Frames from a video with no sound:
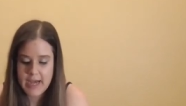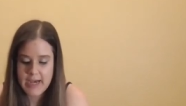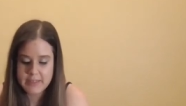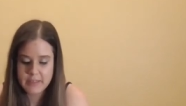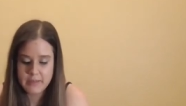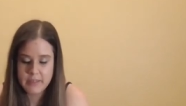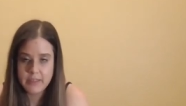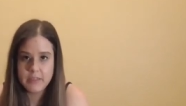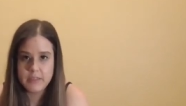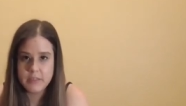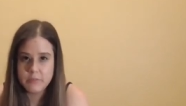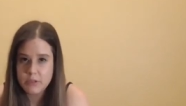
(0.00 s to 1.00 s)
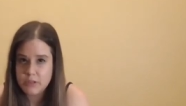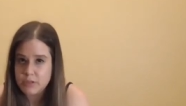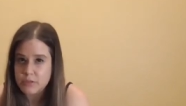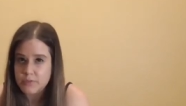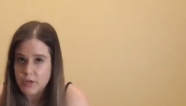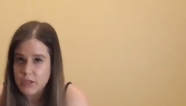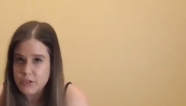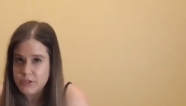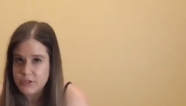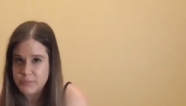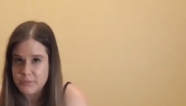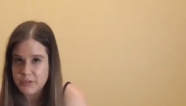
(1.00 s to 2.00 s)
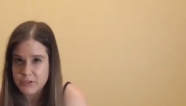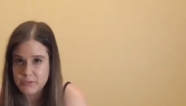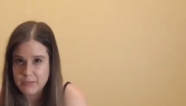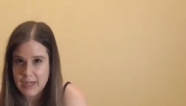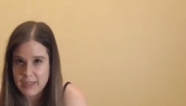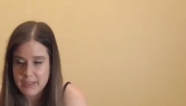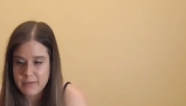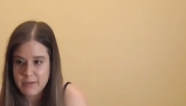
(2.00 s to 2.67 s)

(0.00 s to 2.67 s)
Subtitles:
had something in similar as far as your spirituality.